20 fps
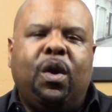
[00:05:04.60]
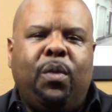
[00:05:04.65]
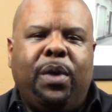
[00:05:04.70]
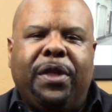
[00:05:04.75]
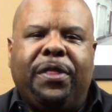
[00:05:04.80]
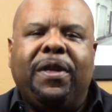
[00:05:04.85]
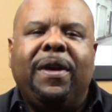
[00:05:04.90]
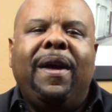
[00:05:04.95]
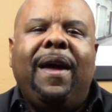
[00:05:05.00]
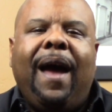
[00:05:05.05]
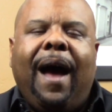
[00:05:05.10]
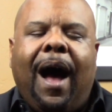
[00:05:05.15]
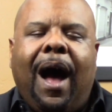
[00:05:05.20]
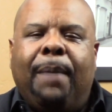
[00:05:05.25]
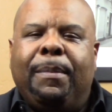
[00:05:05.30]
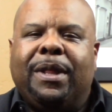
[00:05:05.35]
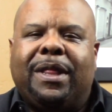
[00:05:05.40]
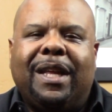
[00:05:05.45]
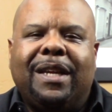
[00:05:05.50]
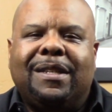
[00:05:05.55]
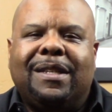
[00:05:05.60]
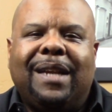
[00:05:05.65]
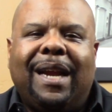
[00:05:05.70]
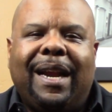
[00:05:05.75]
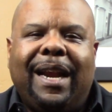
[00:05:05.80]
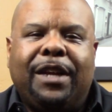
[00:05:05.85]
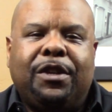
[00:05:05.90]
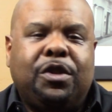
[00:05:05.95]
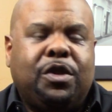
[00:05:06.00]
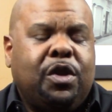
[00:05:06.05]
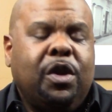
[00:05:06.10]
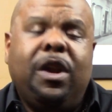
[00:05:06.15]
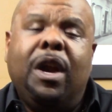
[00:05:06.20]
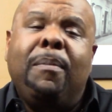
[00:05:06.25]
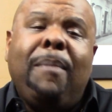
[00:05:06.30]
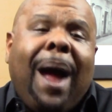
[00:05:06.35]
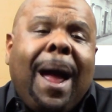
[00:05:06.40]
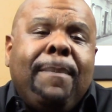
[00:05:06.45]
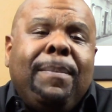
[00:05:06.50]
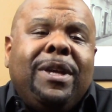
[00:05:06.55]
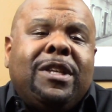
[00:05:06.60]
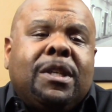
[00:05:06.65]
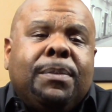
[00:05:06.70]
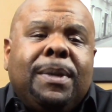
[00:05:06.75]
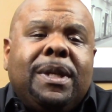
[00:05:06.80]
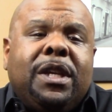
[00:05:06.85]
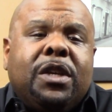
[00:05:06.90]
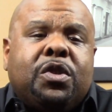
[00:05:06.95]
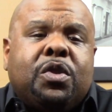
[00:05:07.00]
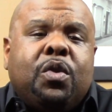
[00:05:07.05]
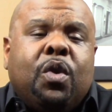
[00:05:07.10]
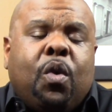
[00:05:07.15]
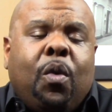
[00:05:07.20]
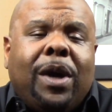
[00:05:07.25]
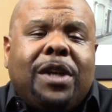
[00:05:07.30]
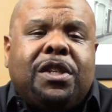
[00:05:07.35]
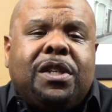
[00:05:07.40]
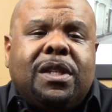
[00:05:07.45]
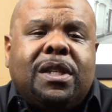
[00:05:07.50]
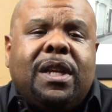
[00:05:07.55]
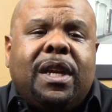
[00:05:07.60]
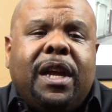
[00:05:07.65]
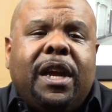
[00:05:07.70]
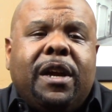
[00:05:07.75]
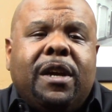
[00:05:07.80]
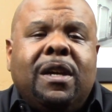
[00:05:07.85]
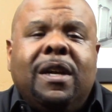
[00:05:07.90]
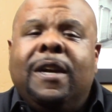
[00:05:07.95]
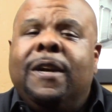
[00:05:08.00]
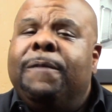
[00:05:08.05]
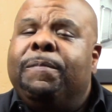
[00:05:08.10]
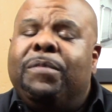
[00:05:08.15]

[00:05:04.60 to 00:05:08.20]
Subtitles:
with and things of that nature. So there might be some additional questions in here